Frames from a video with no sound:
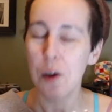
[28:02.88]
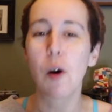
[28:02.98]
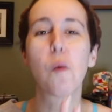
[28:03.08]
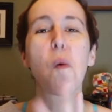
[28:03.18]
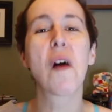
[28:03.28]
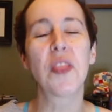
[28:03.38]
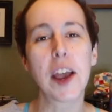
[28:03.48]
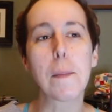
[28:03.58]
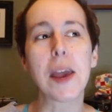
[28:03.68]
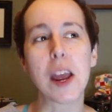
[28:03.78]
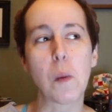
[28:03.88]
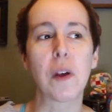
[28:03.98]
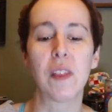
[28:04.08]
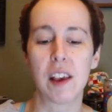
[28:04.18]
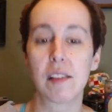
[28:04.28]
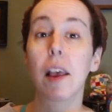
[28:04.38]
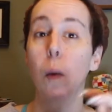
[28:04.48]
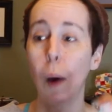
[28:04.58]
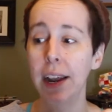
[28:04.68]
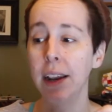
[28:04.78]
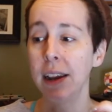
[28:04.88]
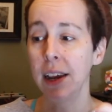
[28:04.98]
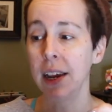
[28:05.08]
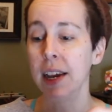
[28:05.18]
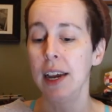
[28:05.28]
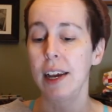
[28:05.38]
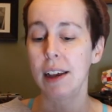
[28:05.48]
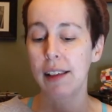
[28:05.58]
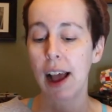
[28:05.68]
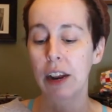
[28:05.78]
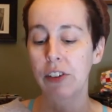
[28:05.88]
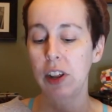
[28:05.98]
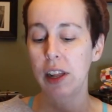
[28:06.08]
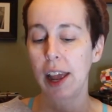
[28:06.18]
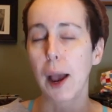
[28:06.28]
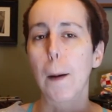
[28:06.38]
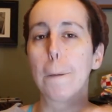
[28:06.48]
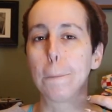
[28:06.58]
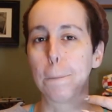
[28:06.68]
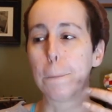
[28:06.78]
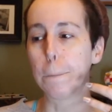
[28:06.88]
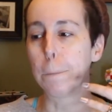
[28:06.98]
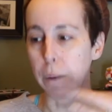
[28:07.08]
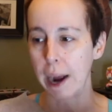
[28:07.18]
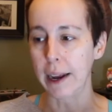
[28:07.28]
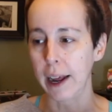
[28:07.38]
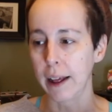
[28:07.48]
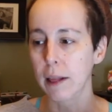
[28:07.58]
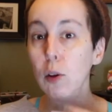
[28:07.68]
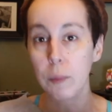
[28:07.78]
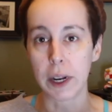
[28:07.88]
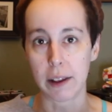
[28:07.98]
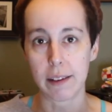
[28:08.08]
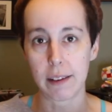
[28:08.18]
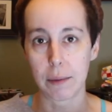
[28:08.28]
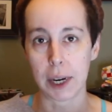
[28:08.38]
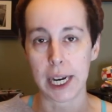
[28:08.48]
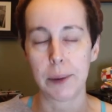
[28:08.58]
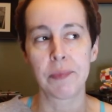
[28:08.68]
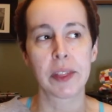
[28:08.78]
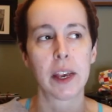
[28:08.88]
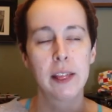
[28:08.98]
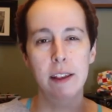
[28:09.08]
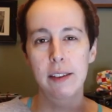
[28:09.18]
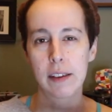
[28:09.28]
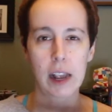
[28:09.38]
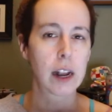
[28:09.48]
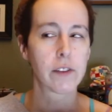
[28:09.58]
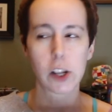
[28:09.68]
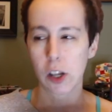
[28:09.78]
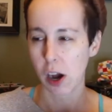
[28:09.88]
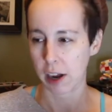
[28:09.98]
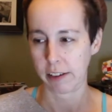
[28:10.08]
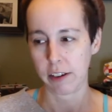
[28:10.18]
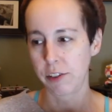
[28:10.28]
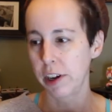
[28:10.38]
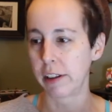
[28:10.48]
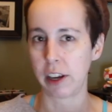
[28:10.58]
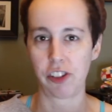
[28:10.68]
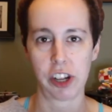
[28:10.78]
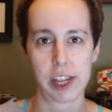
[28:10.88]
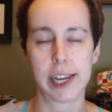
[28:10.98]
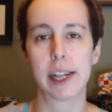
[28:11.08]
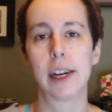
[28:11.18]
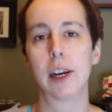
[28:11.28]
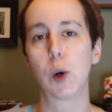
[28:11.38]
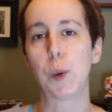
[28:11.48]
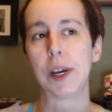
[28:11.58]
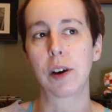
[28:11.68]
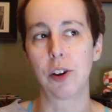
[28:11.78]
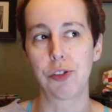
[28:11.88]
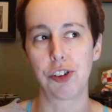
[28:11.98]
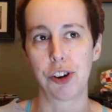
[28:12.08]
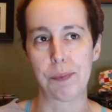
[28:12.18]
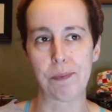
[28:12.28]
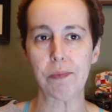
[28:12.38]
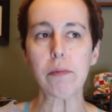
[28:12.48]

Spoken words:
no. What they mean when they say whitening is actually like brightening, luminous, right? This is kind of a lost in translation thing that in Korean culture,